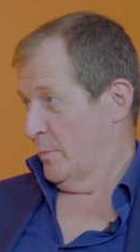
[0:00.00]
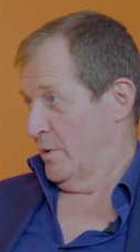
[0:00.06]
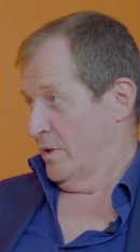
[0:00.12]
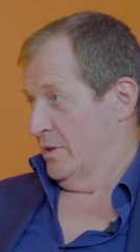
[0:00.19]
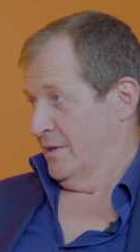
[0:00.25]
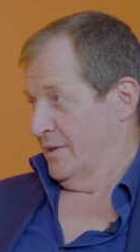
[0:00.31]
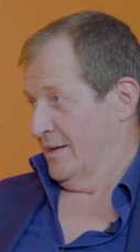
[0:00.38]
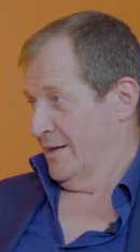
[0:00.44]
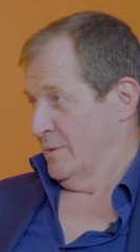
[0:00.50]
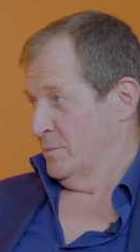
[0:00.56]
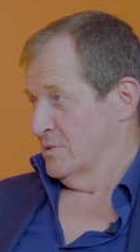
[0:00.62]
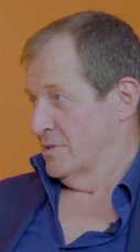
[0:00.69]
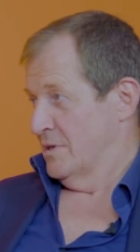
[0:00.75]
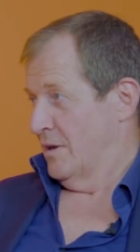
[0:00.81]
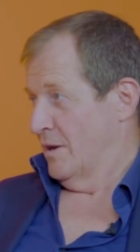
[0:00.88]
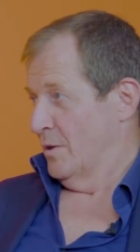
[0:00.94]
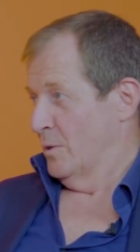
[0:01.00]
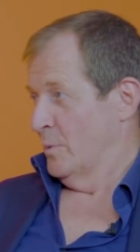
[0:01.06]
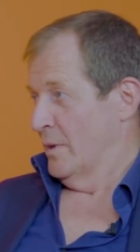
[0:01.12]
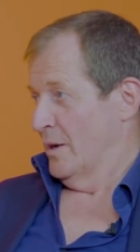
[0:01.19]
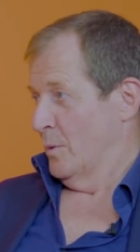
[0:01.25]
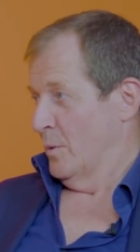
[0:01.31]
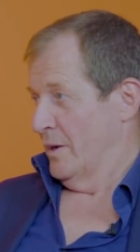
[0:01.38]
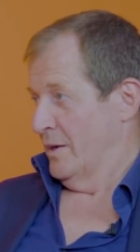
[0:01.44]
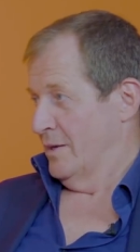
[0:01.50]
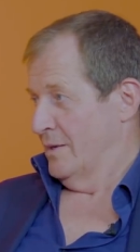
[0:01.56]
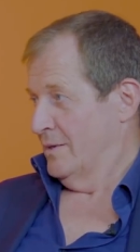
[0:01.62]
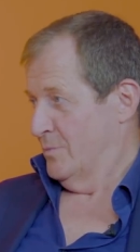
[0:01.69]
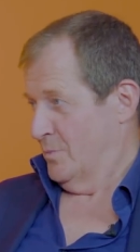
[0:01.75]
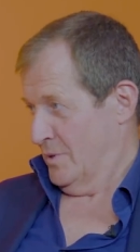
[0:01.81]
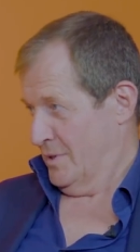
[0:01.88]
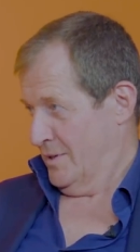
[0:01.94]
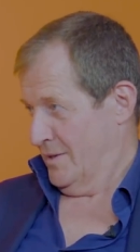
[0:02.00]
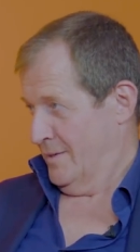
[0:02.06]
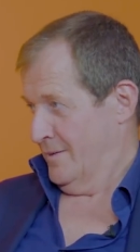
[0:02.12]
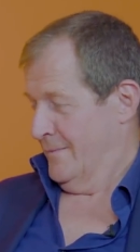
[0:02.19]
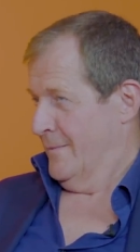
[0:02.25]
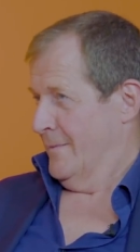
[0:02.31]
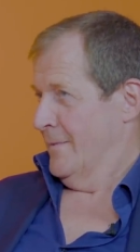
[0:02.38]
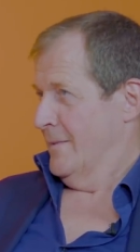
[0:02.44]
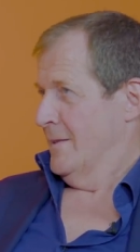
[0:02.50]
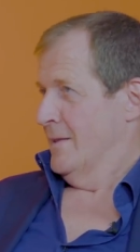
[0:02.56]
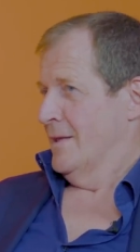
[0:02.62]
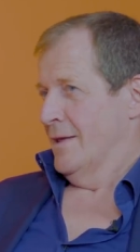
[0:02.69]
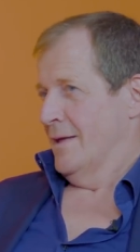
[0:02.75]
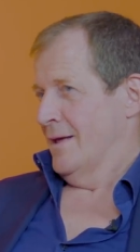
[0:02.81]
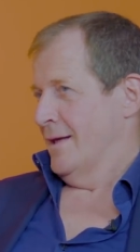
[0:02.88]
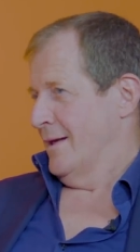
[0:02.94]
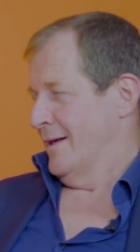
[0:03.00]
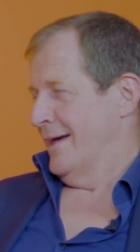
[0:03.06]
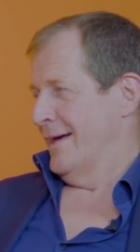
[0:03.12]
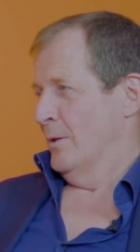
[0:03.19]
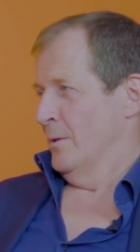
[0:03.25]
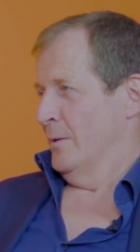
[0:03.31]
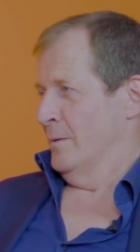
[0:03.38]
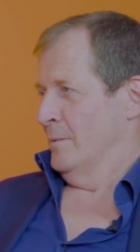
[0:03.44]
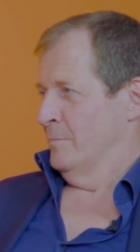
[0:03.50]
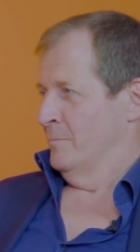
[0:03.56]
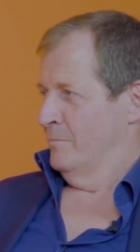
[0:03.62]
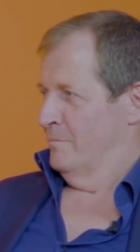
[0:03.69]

of Burnley games, home I've and seen, away, yeah. right? Elton.